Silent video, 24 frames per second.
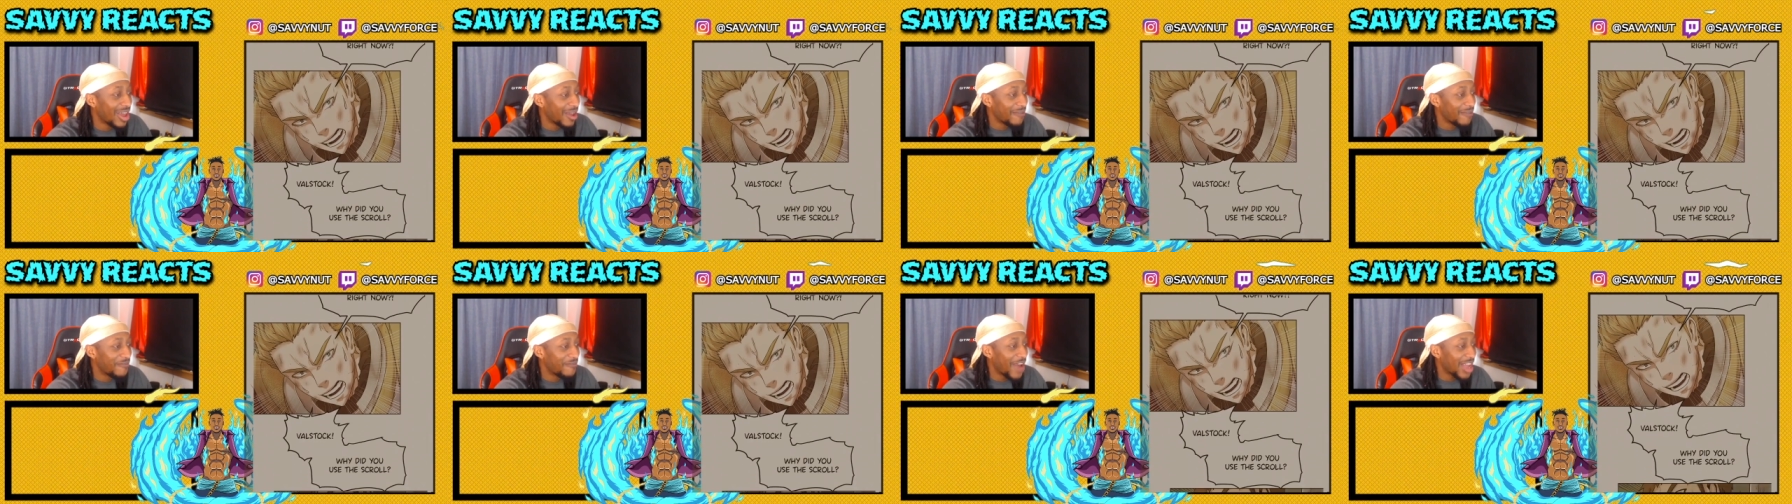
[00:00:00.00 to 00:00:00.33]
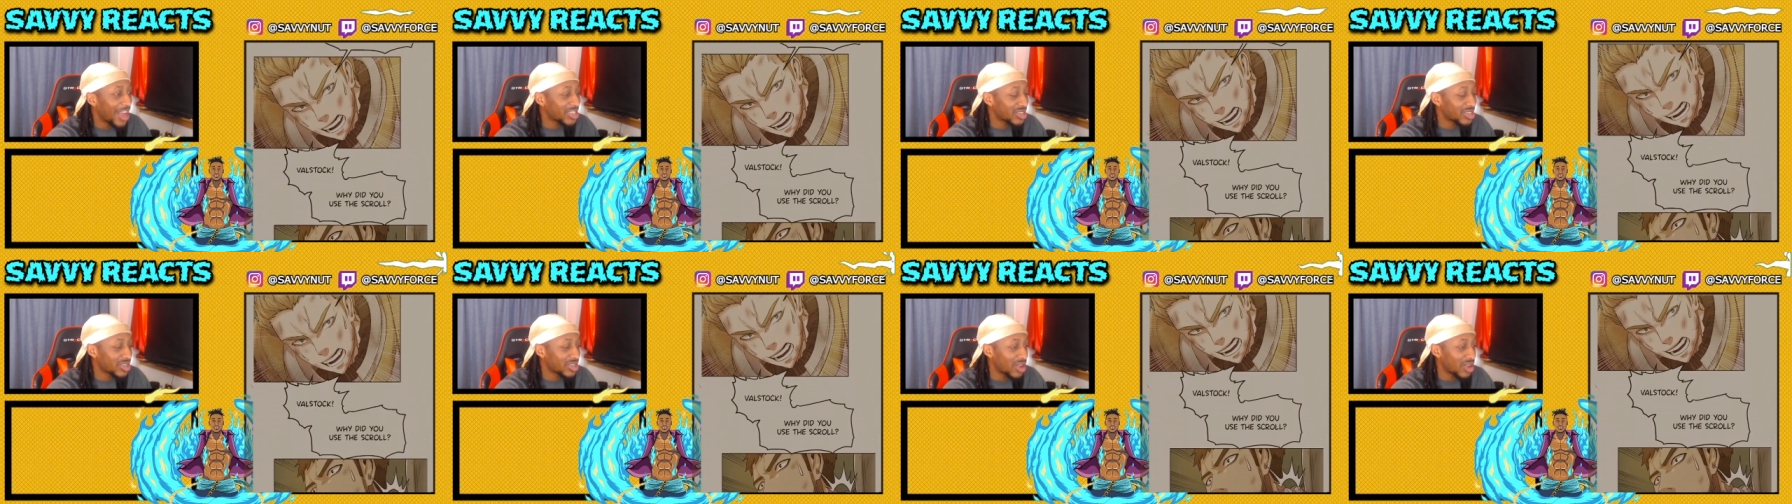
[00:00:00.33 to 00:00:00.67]

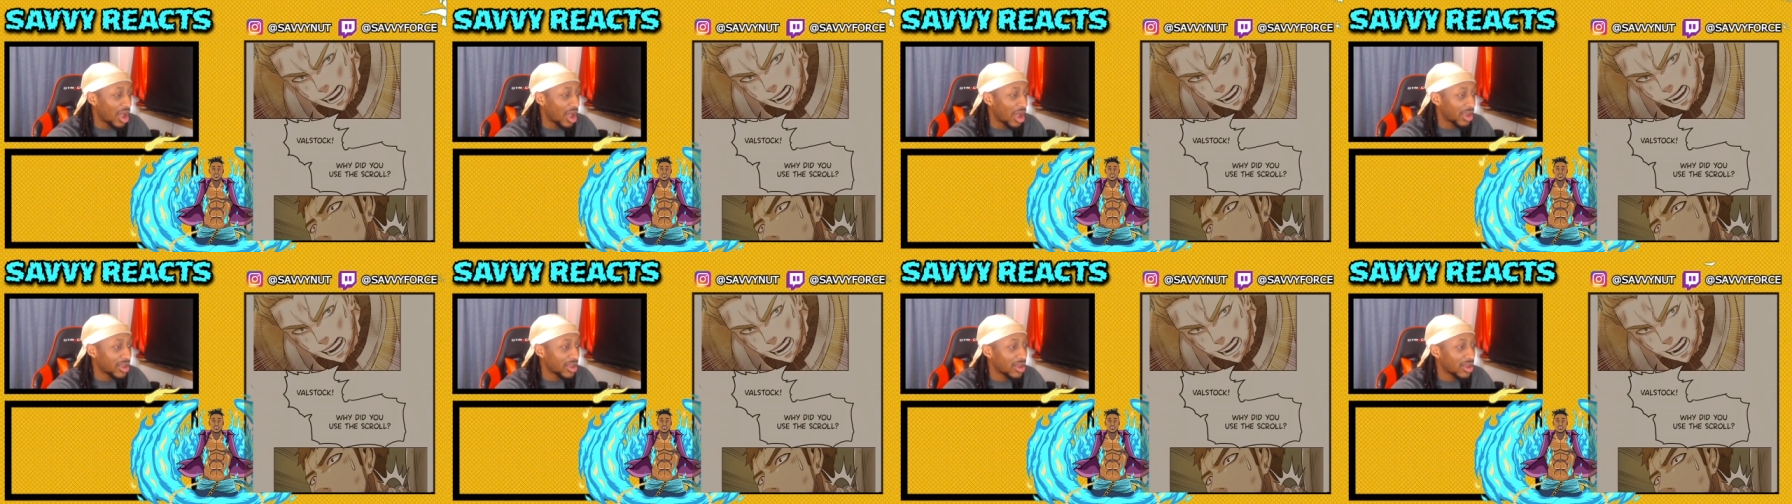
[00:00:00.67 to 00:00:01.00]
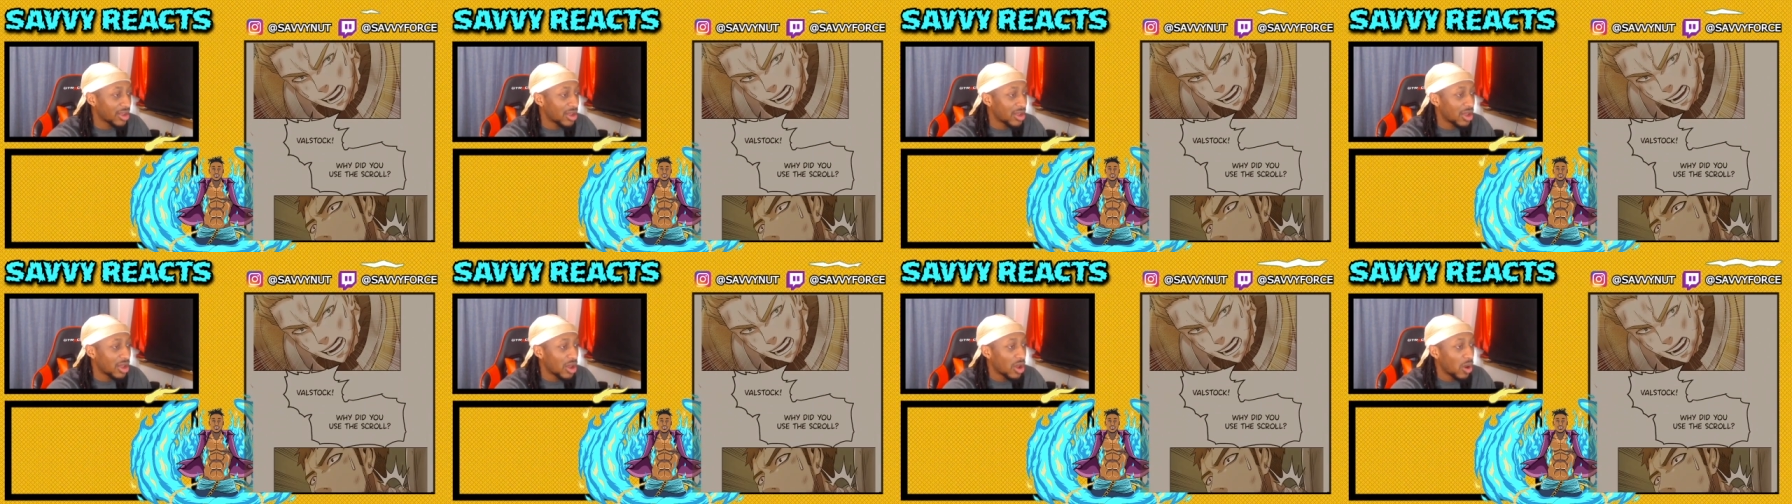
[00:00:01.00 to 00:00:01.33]
Vaskzok,
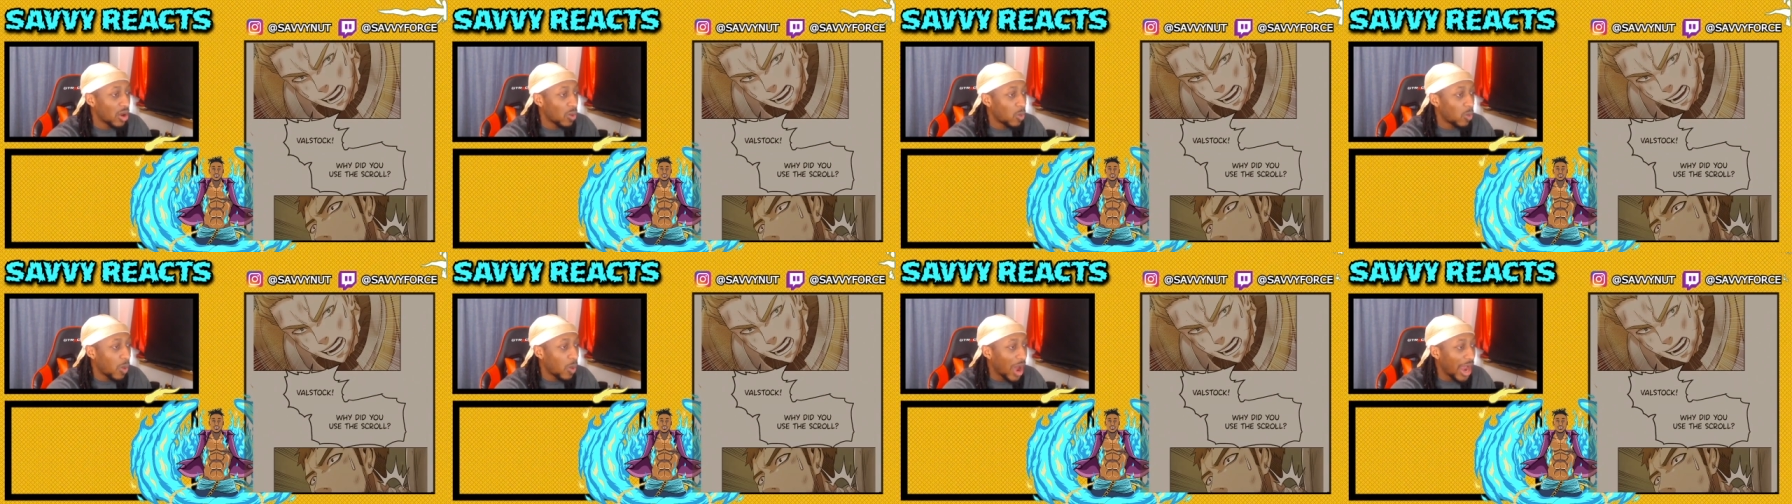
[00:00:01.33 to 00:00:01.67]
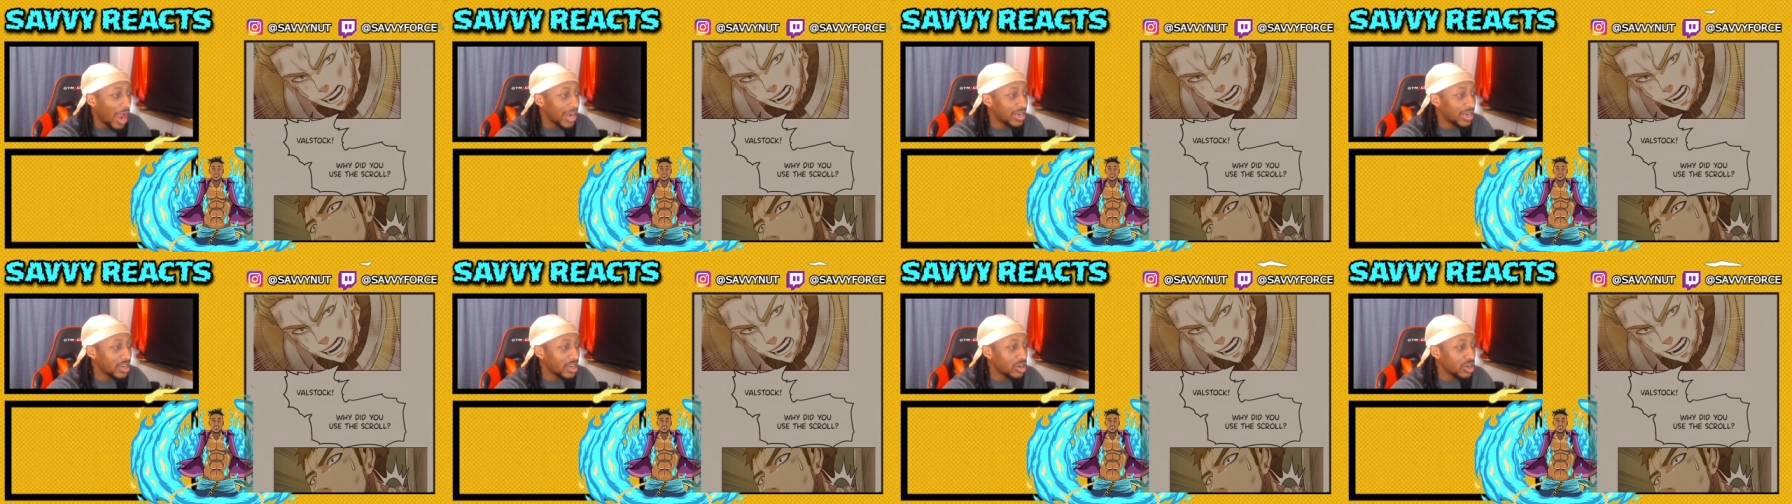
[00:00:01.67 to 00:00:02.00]

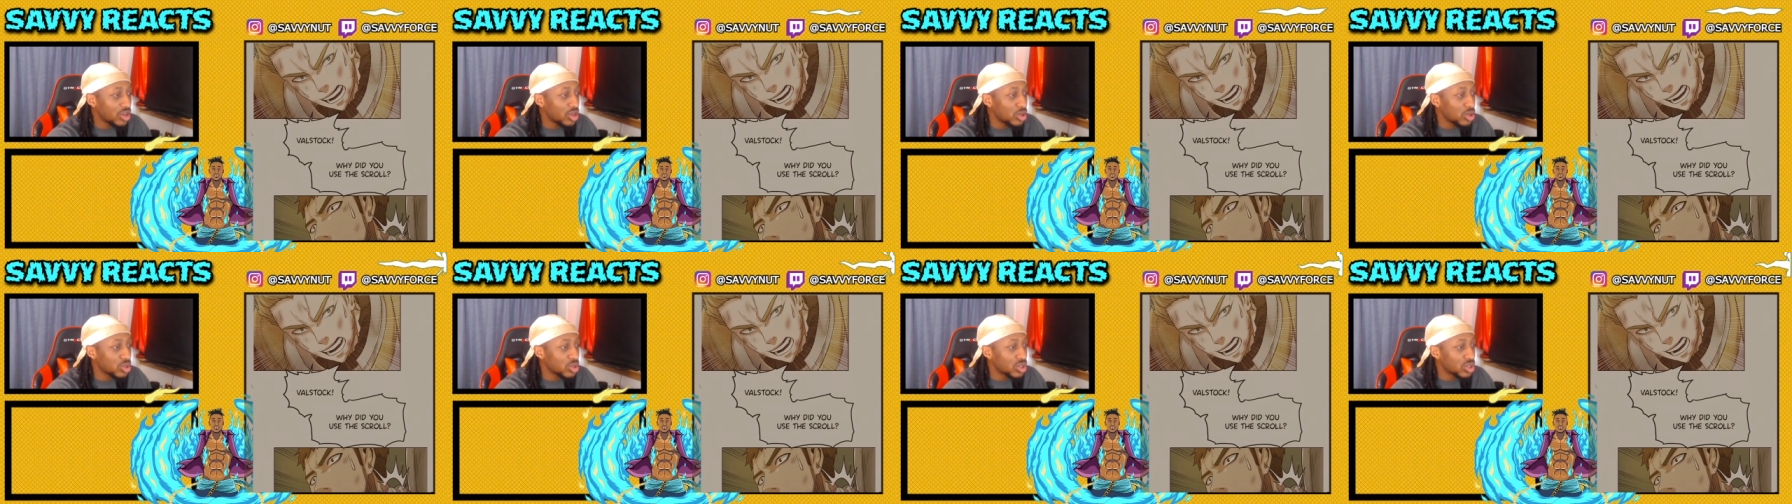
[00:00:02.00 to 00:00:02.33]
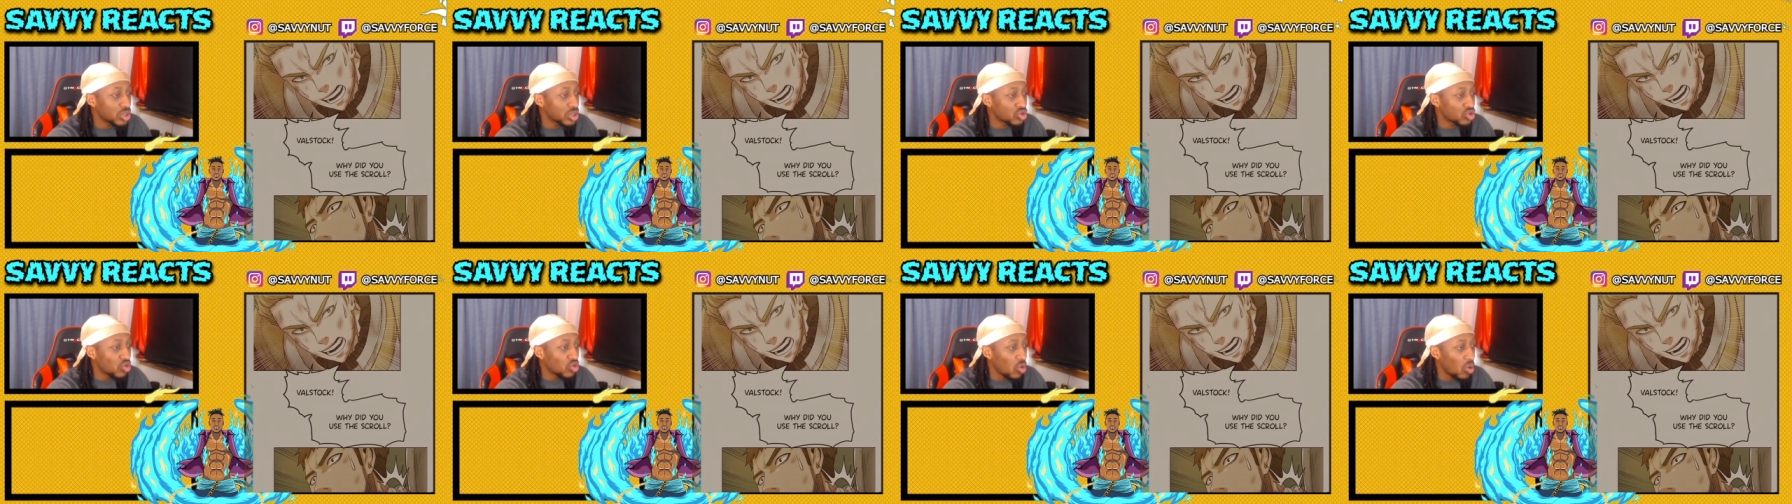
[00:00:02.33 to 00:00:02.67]
why did you use the
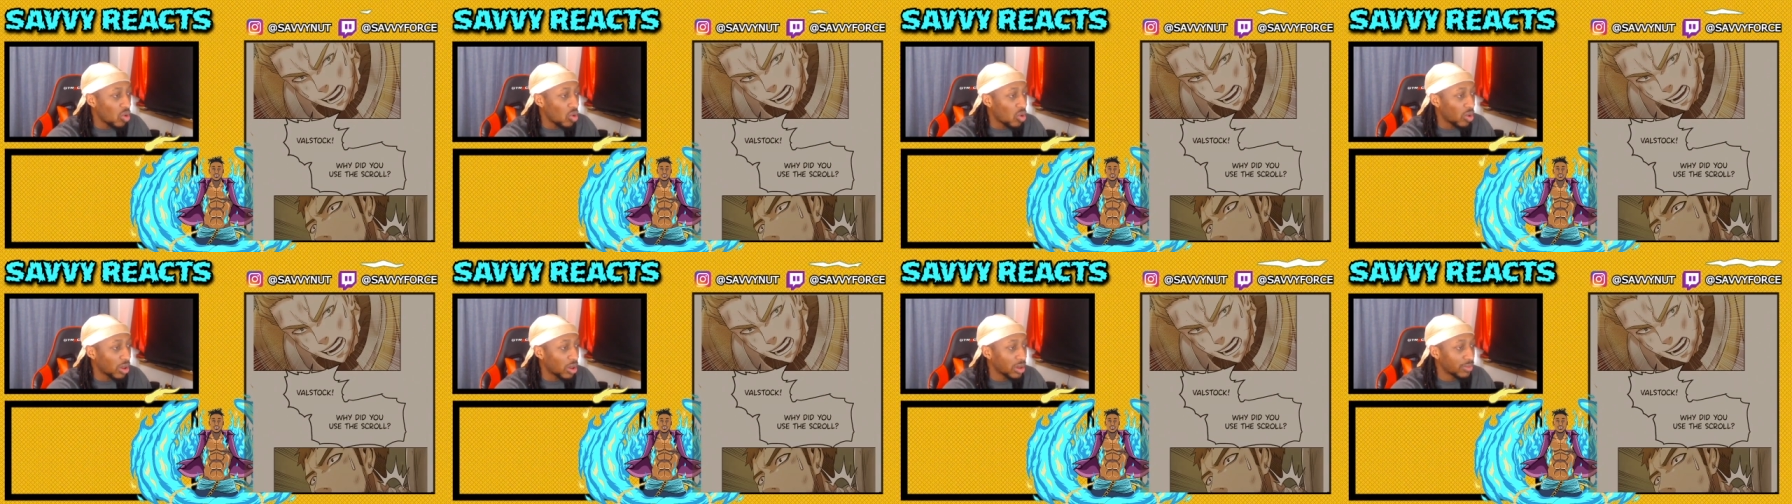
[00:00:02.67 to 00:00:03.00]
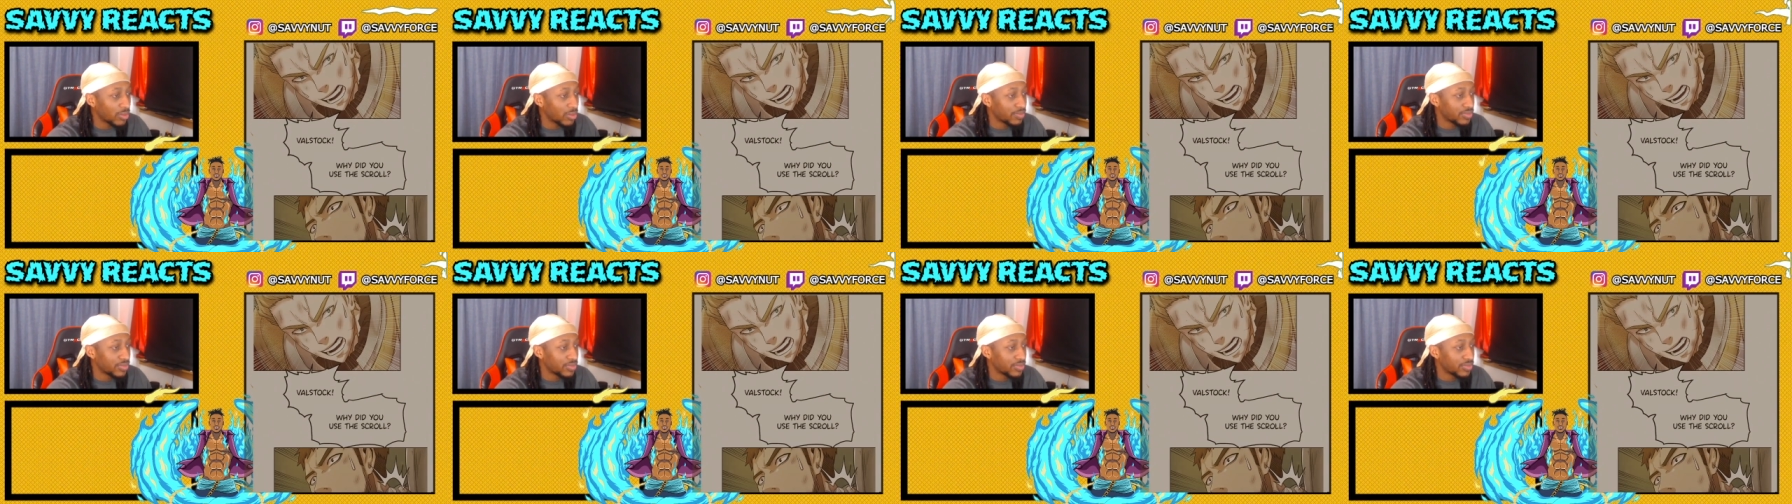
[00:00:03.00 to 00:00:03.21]
scroll?